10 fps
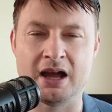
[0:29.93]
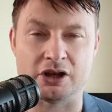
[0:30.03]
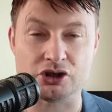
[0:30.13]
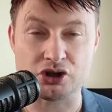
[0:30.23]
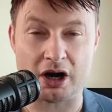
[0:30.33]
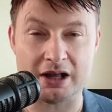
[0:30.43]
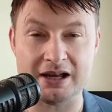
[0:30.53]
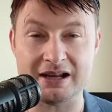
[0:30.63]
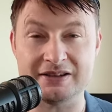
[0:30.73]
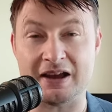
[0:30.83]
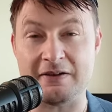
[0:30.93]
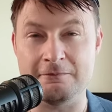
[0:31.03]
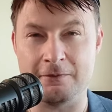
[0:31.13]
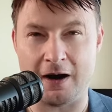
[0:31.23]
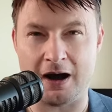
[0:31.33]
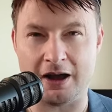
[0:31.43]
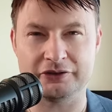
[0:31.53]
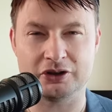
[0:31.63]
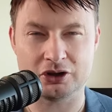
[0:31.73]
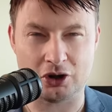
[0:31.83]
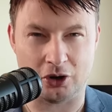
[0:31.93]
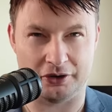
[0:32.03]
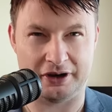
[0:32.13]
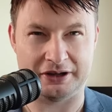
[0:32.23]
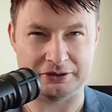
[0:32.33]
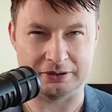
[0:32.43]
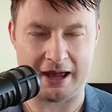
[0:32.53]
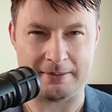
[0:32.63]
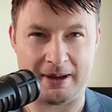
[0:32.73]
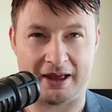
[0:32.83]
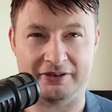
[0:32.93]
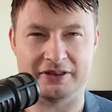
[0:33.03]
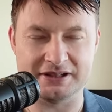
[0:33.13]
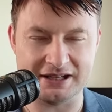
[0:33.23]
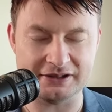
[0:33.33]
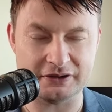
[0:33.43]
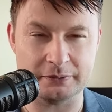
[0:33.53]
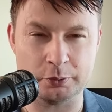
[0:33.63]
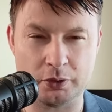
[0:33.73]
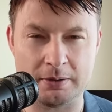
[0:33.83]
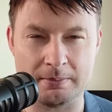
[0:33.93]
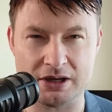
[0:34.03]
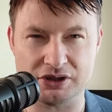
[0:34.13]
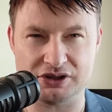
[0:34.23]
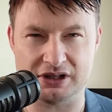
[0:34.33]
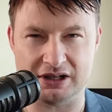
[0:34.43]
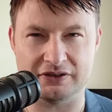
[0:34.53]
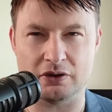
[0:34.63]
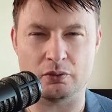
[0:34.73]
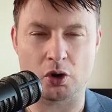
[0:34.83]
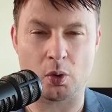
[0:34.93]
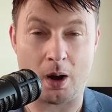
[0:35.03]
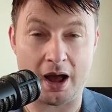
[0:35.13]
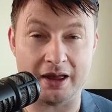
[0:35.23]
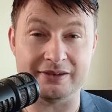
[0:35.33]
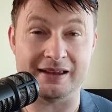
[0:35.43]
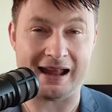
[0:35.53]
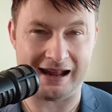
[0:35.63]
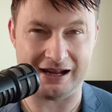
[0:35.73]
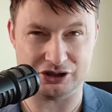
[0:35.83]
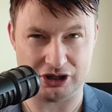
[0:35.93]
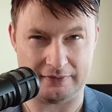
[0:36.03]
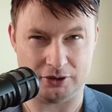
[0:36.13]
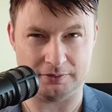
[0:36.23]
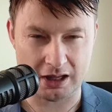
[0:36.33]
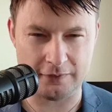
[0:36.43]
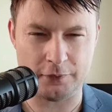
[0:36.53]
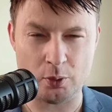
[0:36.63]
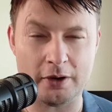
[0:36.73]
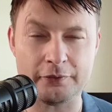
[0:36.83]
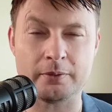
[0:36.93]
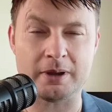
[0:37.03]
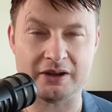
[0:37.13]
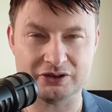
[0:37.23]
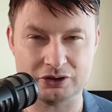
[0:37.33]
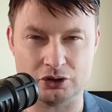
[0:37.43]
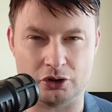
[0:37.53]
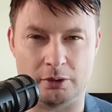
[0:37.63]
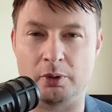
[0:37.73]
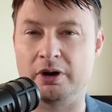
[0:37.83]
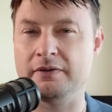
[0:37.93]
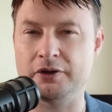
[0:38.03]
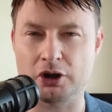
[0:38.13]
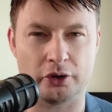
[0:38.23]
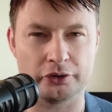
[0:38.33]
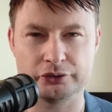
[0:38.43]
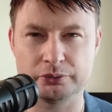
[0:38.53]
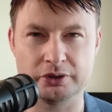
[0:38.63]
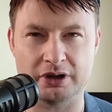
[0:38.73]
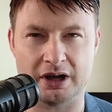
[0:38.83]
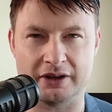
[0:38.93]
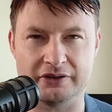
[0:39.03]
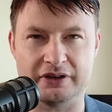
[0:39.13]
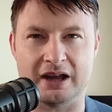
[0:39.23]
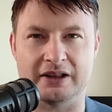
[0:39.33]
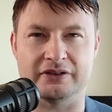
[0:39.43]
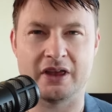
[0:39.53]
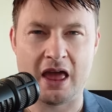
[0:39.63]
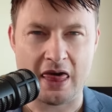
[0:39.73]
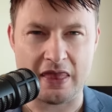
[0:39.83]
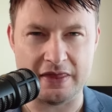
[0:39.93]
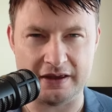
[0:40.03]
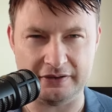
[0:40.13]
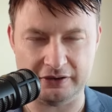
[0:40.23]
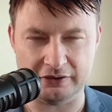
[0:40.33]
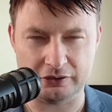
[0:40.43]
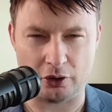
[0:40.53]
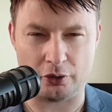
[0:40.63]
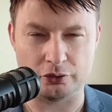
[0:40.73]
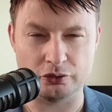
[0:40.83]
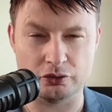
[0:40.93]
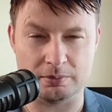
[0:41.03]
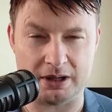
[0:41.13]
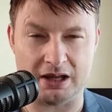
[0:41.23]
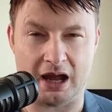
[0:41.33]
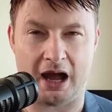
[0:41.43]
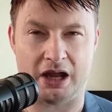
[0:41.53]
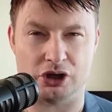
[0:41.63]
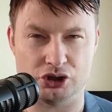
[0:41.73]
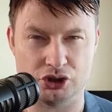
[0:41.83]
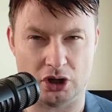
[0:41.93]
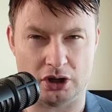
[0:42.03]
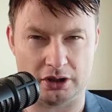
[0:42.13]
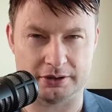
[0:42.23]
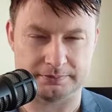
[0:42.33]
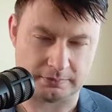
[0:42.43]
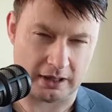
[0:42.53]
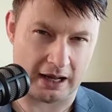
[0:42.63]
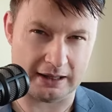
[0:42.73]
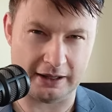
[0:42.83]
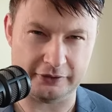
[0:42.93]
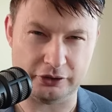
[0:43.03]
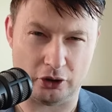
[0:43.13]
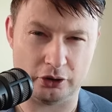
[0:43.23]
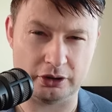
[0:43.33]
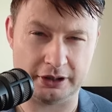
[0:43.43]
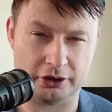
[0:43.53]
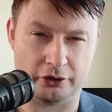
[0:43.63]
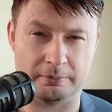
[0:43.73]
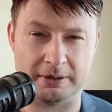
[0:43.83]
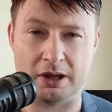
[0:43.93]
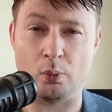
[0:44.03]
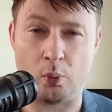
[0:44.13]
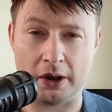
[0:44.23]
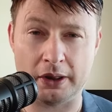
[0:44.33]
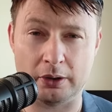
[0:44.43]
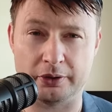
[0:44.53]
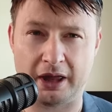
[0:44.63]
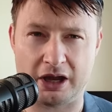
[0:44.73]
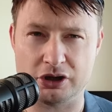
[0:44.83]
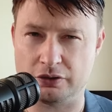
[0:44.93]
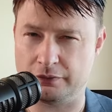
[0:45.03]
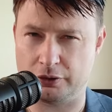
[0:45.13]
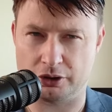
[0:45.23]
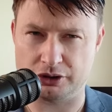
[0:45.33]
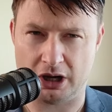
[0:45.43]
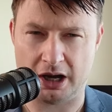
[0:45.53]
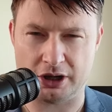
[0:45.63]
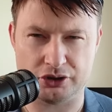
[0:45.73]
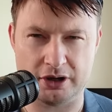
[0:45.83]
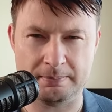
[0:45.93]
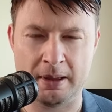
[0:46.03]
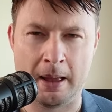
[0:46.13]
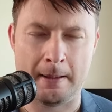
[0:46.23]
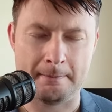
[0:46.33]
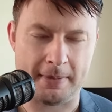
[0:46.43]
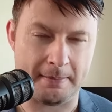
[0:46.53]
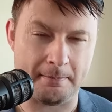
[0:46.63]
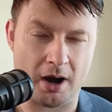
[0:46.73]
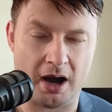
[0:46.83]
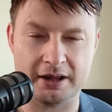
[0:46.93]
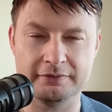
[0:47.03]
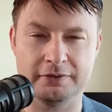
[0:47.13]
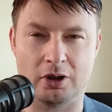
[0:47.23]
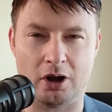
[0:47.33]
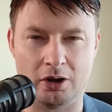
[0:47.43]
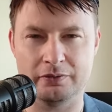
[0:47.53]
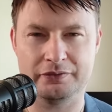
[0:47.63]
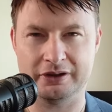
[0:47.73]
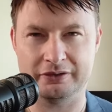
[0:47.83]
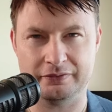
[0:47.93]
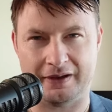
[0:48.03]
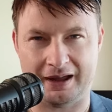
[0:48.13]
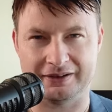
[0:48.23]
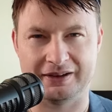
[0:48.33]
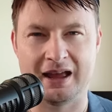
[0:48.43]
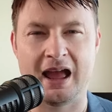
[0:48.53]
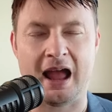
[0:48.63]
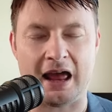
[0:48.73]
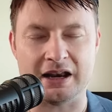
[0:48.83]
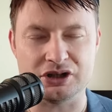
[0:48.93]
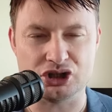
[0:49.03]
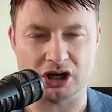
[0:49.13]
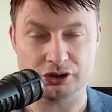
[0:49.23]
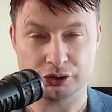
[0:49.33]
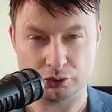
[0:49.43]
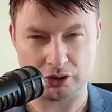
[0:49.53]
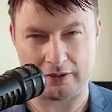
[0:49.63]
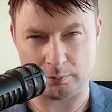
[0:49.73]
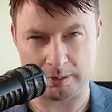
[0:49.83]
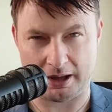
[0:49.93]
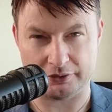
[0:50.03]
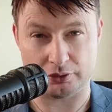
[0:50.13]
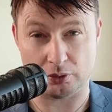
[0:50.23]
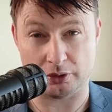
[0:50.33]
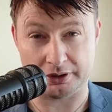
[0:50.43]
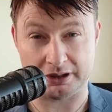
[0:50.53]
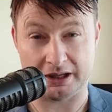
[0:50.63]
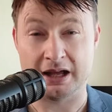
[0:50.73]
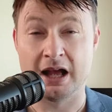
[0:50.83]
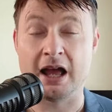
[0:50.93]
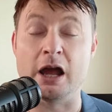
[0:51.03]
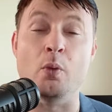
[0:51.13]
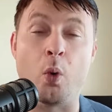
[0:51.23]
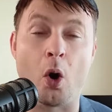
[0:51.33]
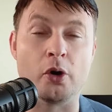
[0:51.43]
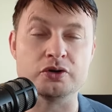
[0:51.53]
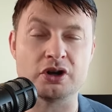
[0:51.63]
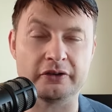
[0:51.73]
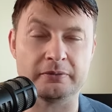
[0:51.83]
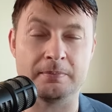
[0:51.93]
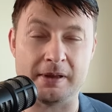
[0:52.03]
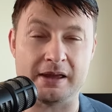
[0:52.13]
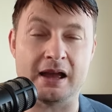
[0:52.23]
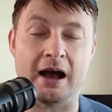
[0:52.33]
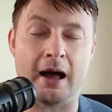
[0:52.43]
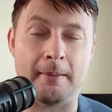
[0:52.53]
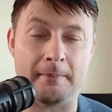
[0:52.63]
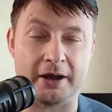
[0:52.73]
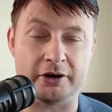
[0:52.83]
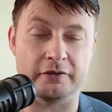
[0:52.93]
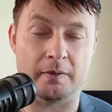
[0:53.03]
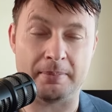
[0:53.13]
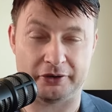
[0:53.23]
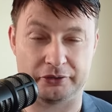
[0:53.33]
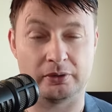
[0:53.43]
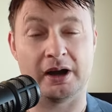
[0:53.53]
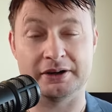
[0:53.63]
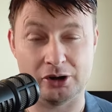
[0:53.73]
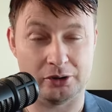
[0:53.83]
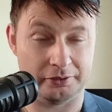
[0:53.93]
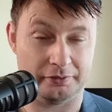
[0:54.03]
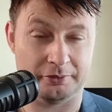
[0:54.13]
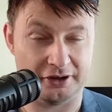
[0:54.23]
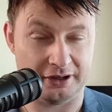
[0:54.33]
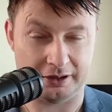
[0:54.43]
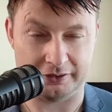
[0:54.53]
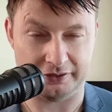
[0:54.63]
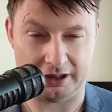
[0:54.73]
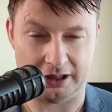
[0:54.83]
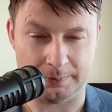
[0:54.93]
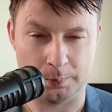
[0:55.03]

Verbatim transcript: Australia is a vast continental landmass, and the distance between major cities requires air travel. If you are from Eastern Europe or even the coastal United States, this is going to be a shock. Unless you're only going to be in one location for your entire trip, be mindful of this fact and adjust your travel plans accordingly. It won't just be a matter of a bus ride going from city to city.